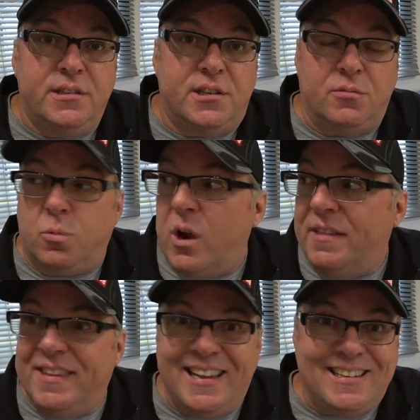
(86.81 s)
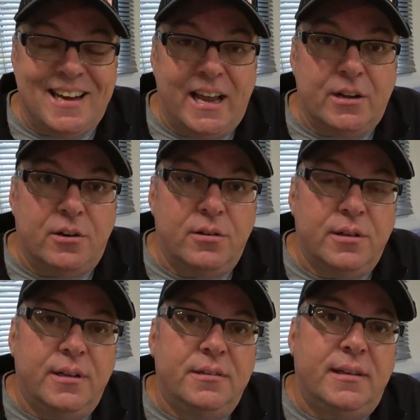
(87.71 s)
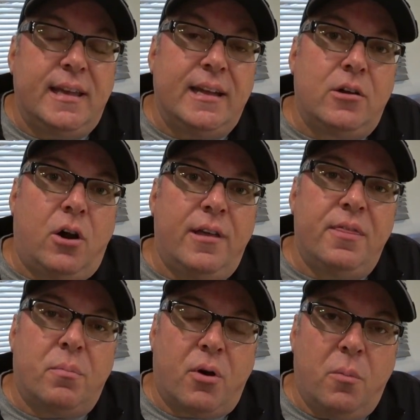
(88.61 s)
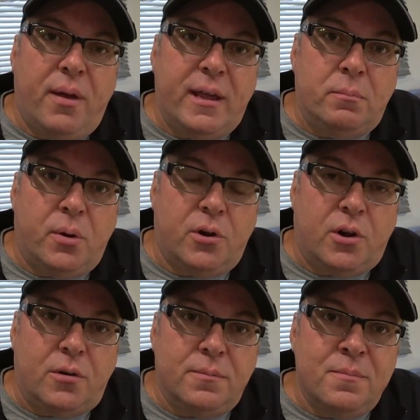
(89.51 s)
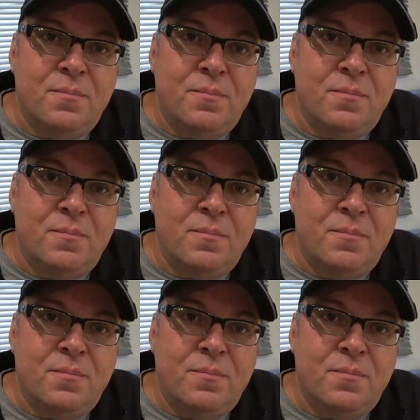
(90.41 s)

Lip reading: to run the igniter to kick on the propane burner.